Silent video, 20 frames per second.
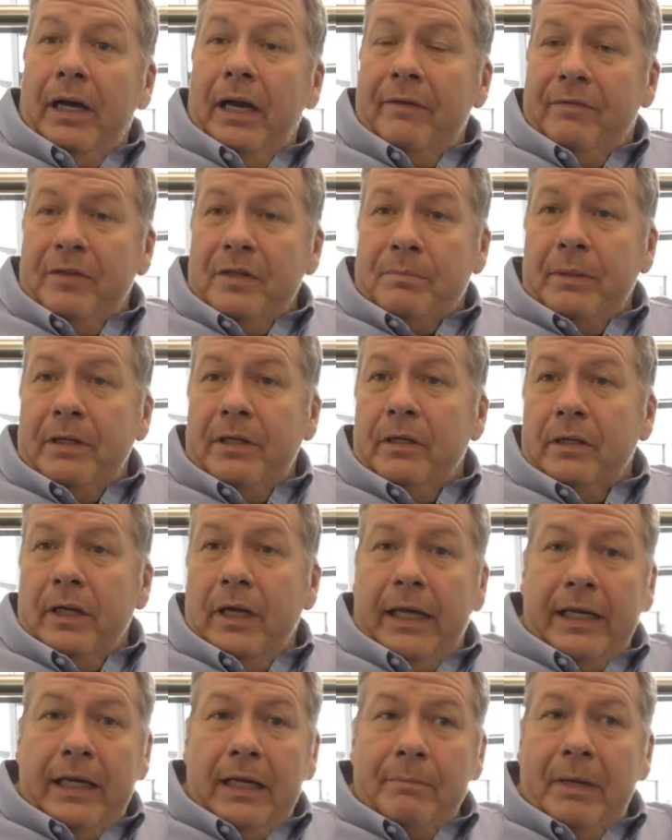If there's been
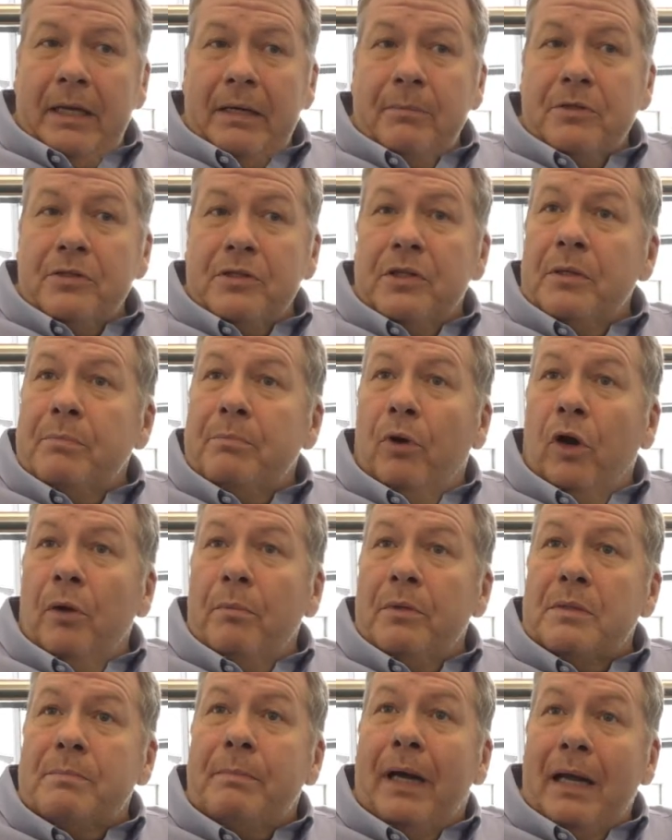any amendments to the
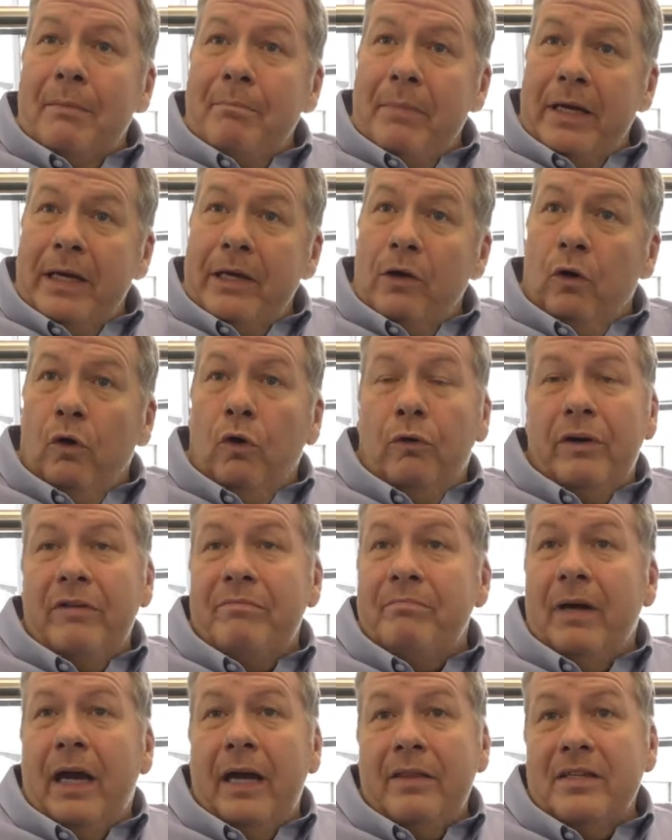appointments by me or
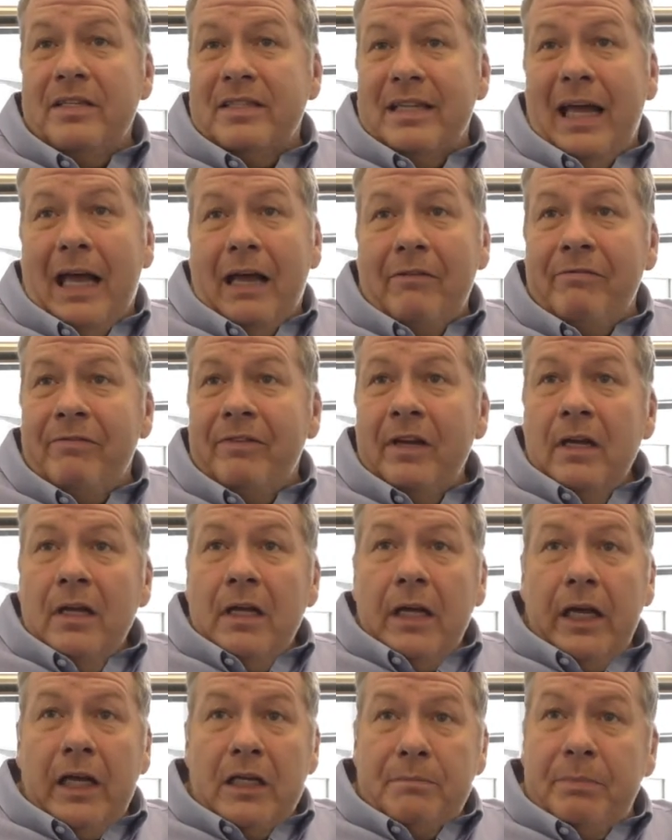even by the staff,
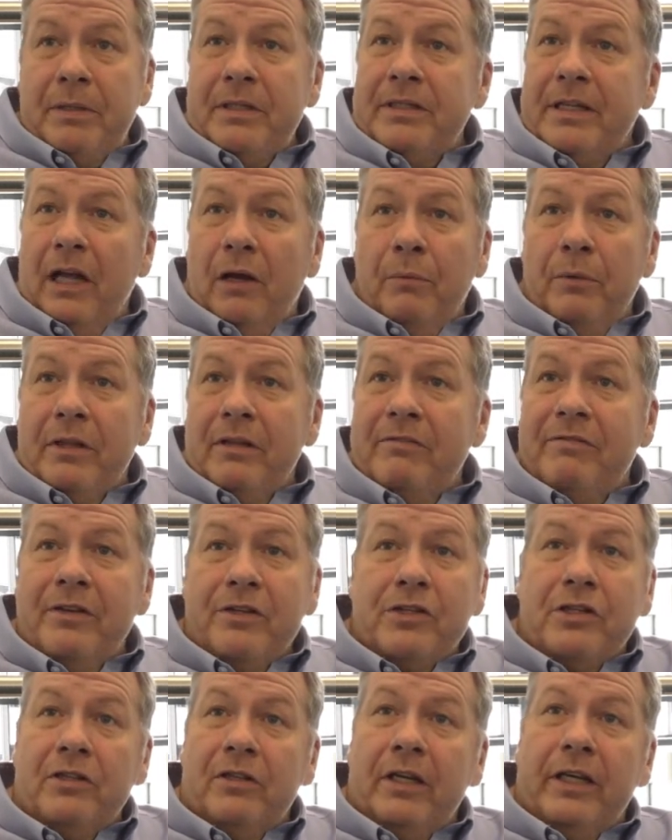it's been dealt with
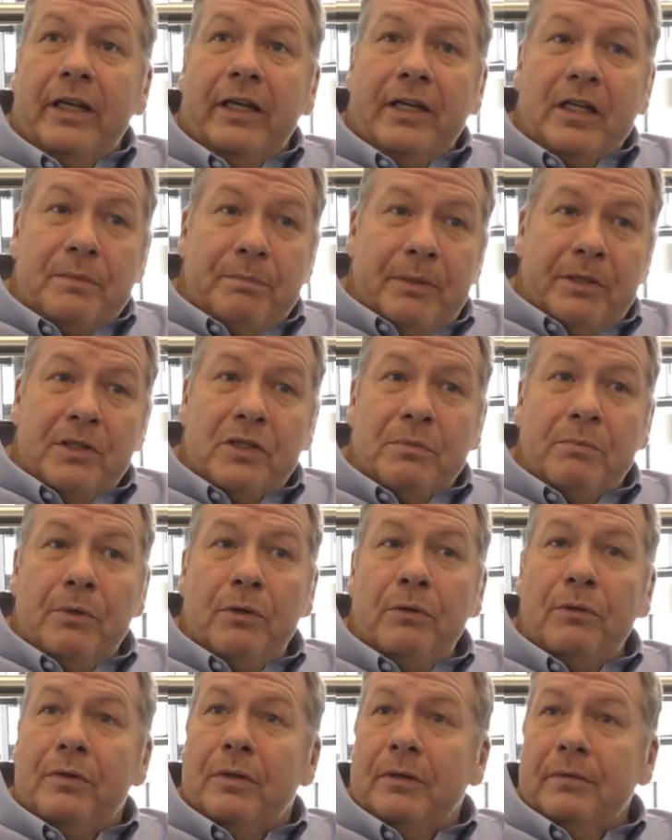efficiently and it's been
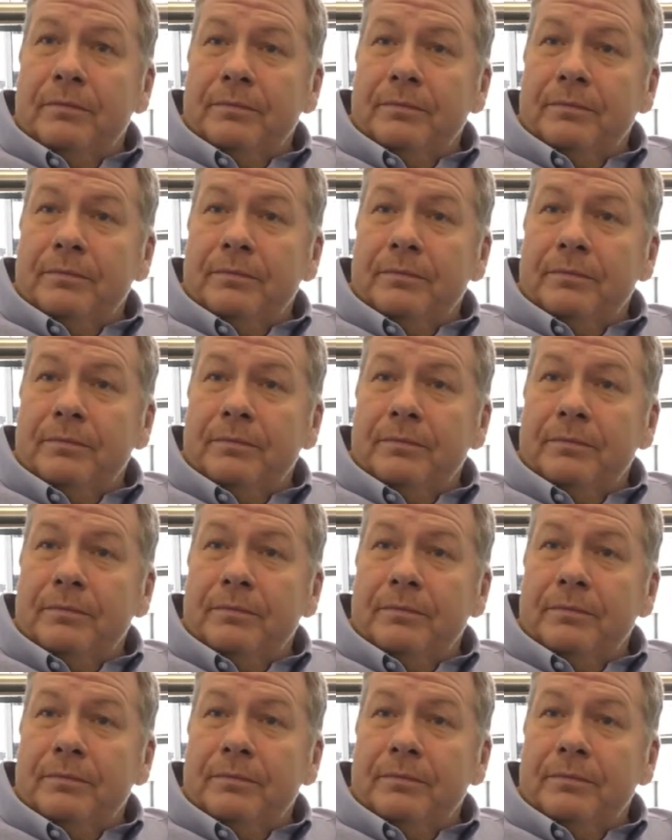smooth.